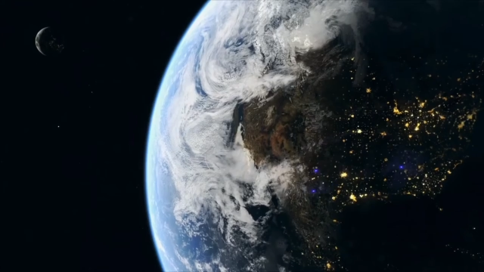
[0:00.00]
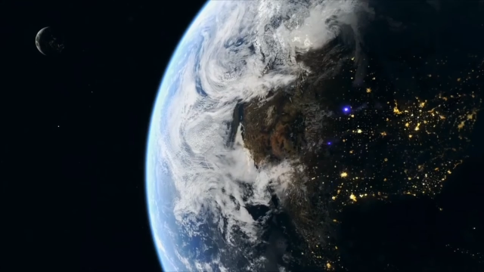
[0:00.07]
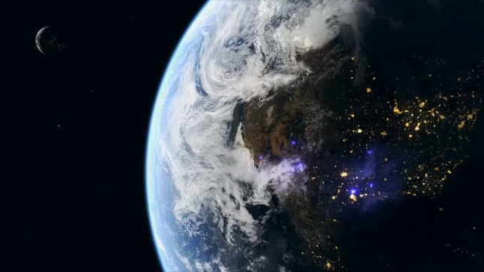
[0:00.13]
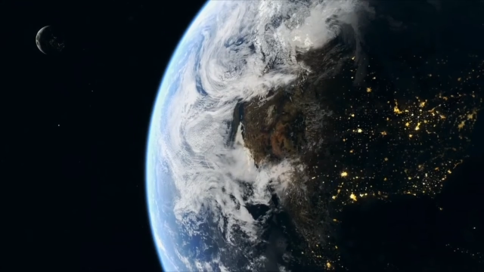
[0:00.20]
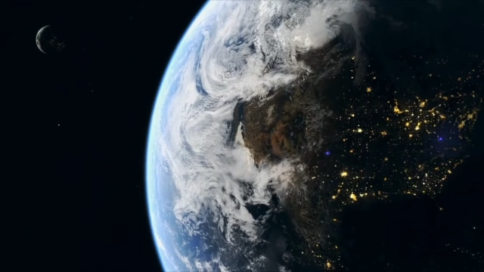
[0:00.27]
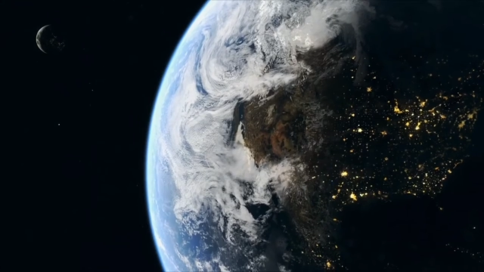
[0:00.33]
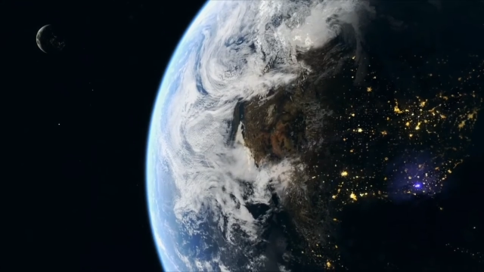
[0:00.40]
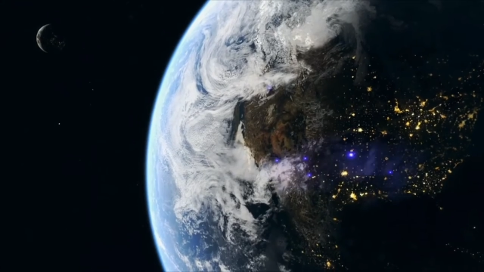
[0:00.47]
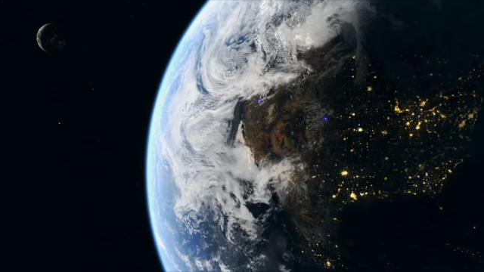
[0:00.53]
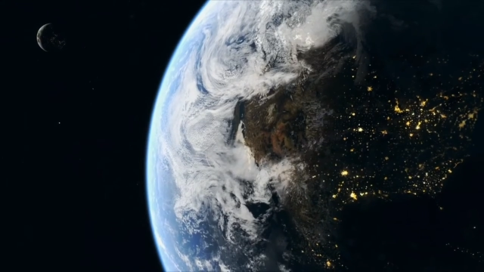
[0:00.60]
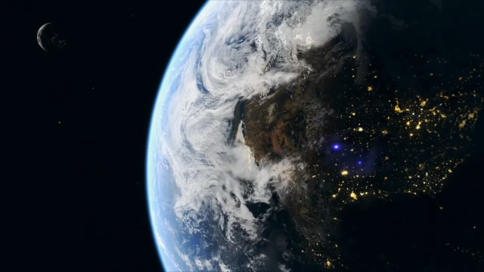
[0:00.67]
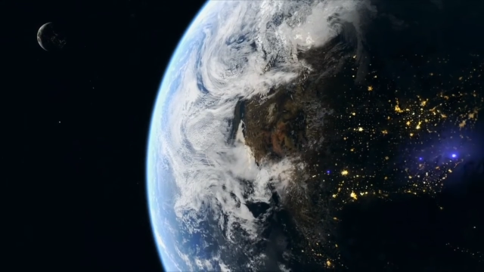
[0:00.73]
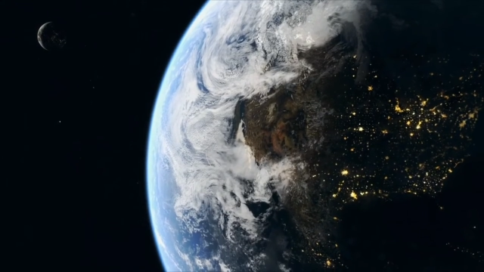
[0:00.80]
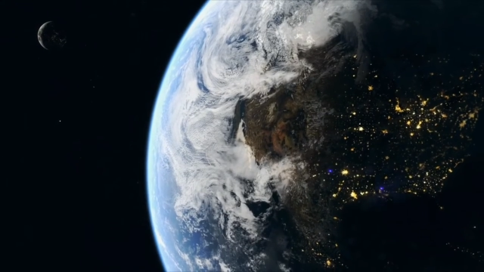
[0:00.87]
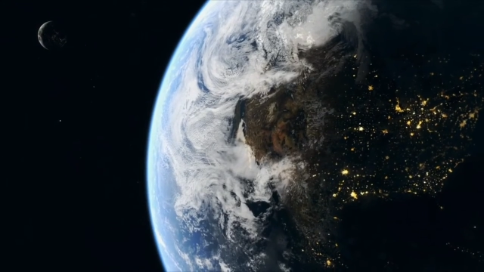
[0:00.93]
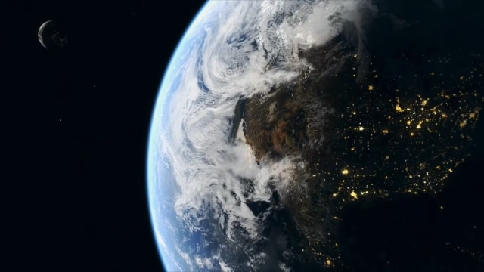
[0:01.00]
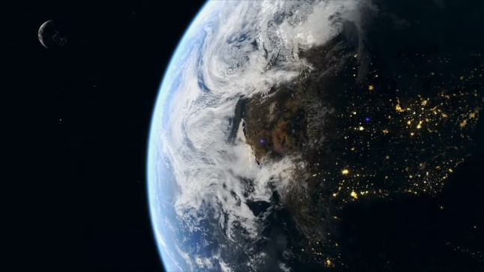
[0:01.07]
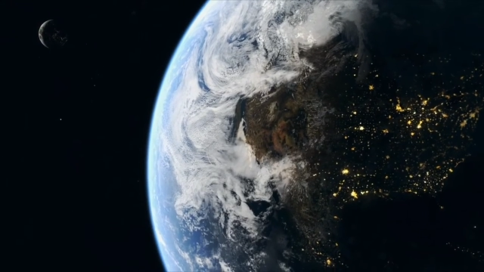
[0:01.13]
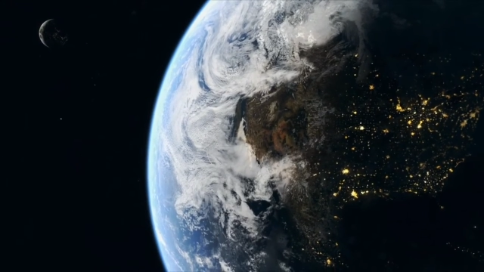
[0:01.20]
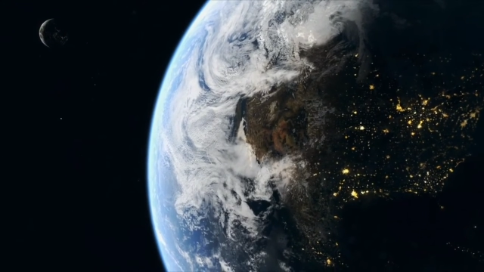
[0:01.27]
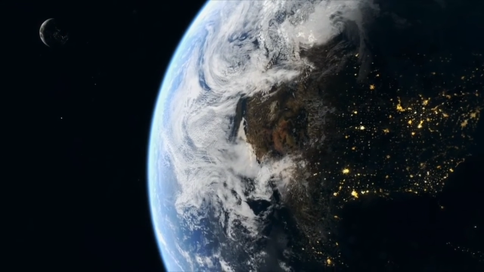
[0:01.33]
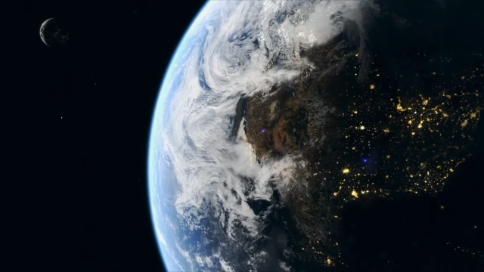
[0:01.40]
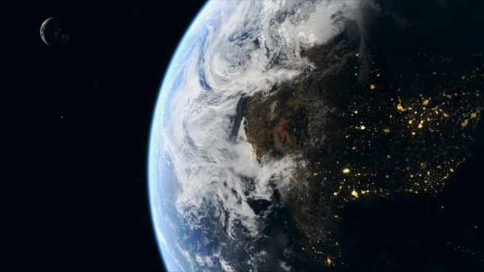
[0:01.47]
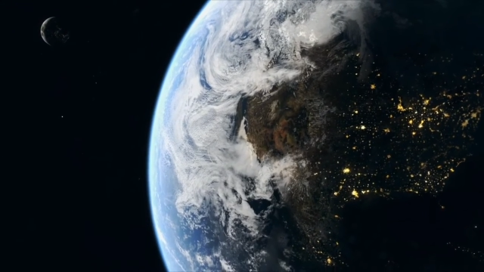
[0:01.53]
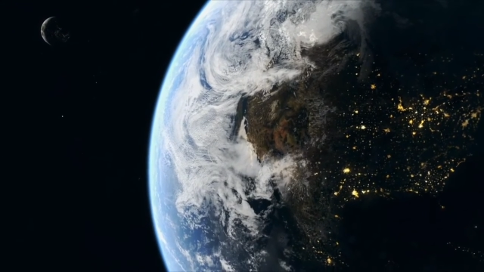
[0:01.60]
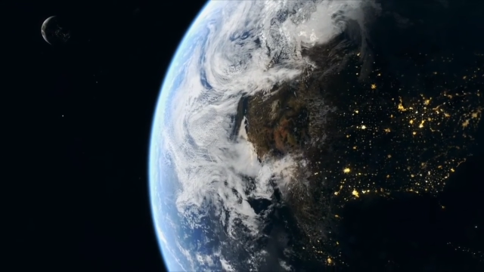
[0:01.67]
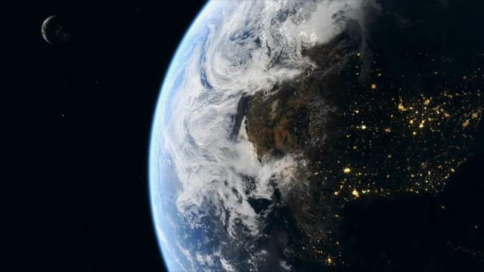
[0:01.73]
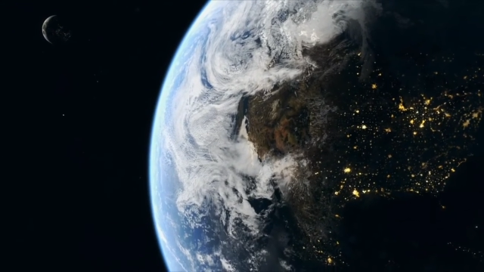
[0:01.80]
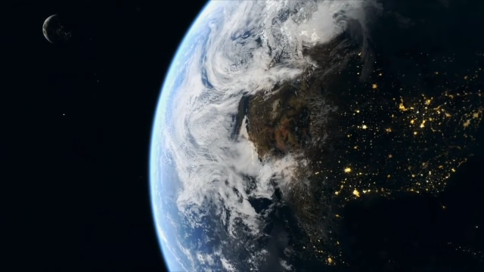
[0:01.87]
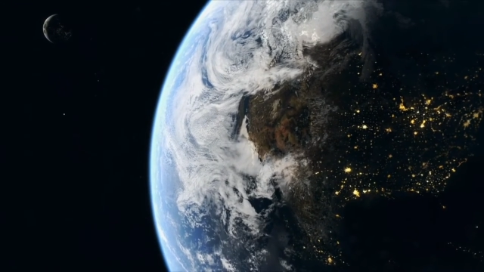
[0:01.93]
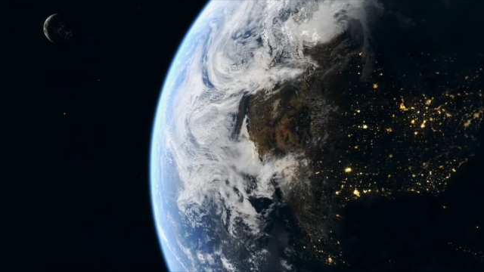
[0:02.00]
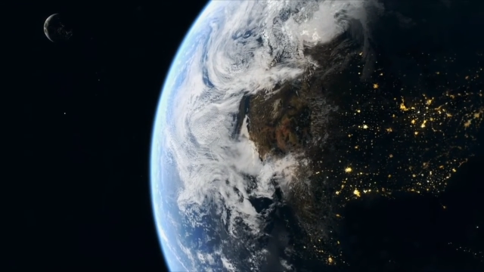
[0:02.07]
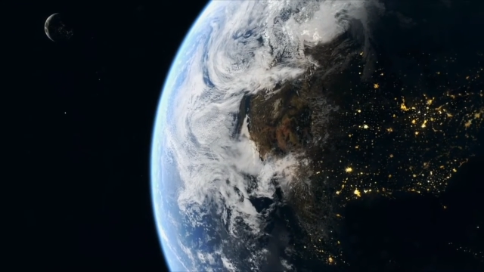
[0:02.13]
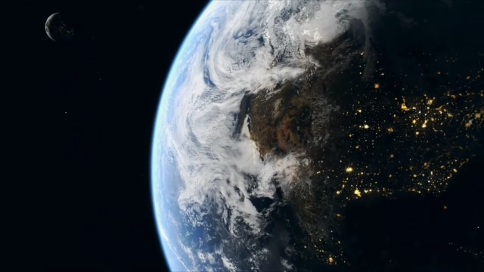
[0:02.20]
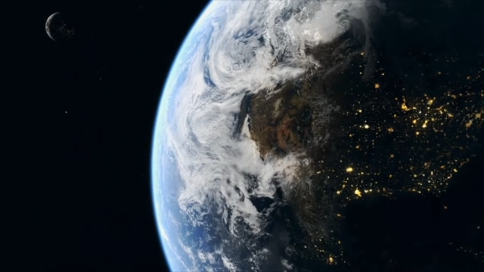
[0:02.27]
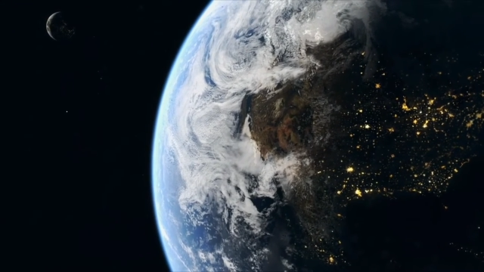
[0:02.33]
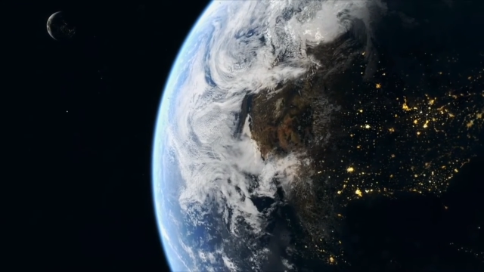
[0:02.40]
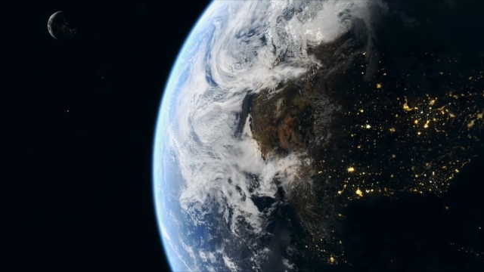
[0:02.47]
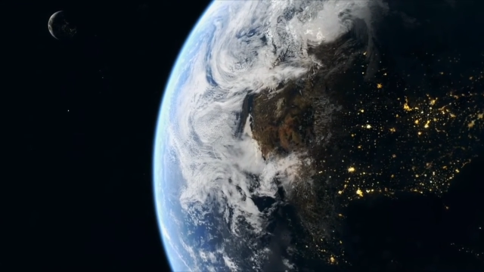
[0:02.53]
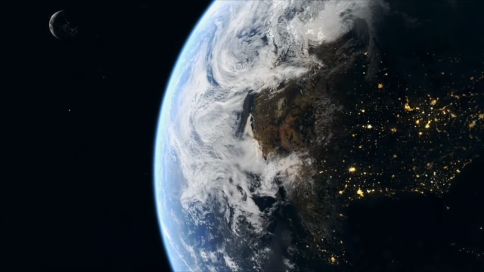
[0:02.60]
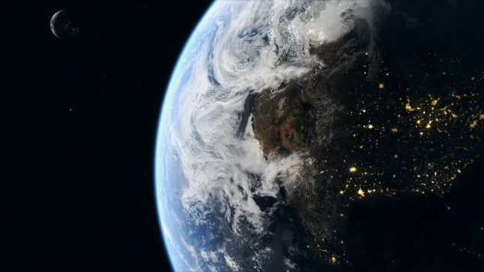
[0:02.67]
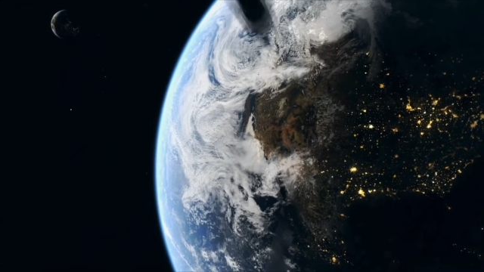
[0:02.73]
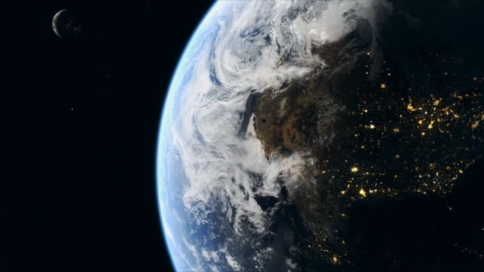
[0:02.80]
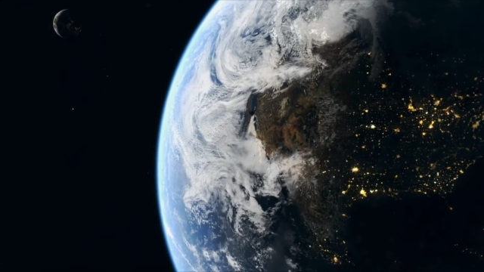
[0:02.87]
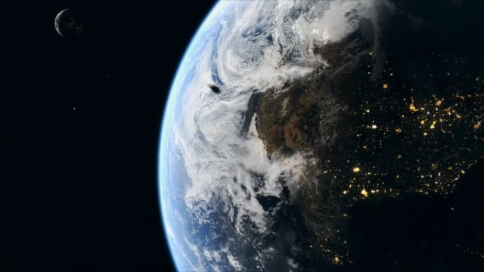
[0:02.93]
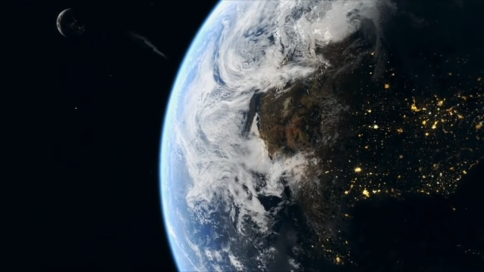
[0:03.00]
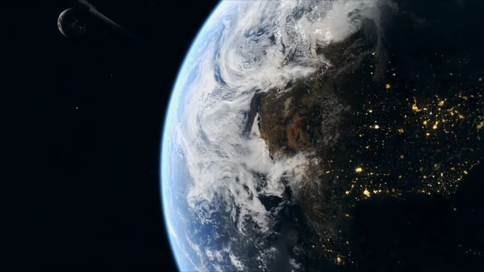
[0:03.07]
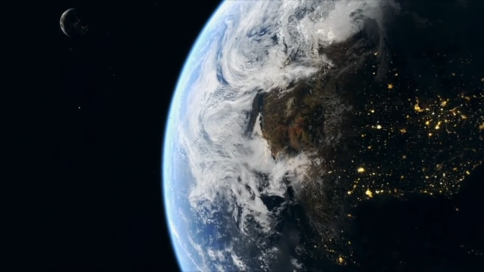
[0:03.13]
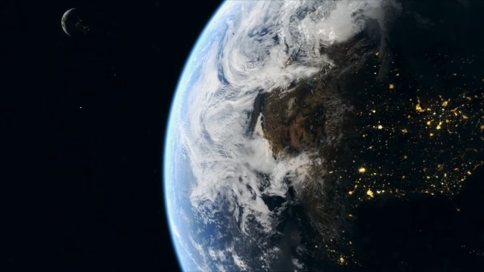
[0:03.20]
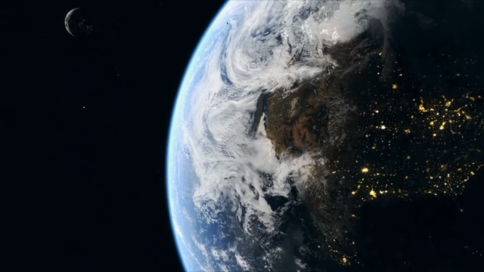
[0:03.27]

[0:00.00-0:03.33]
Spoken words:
(no speaker visible)